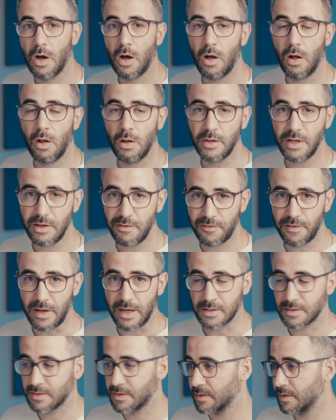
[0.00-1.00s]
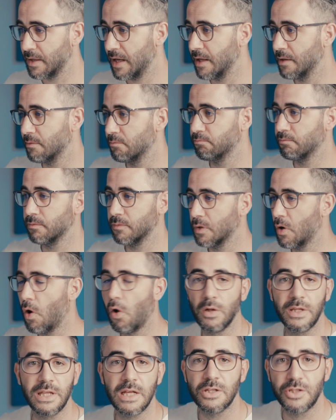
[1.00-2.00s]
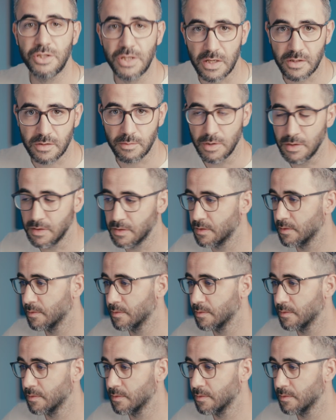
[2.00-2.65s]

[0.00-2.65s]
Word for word: all the effects and all the adjustments.